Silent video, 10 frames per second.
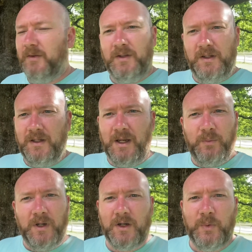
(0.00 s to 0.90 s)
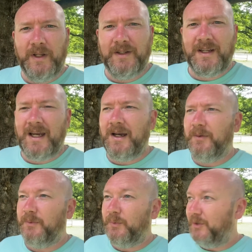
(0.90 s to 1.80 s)
The network went
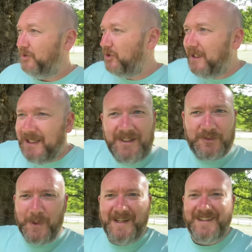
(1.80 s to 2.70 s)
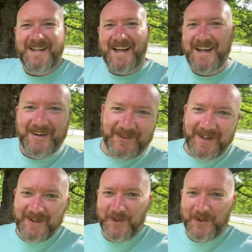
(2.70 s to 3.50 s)
down, all the G's went down.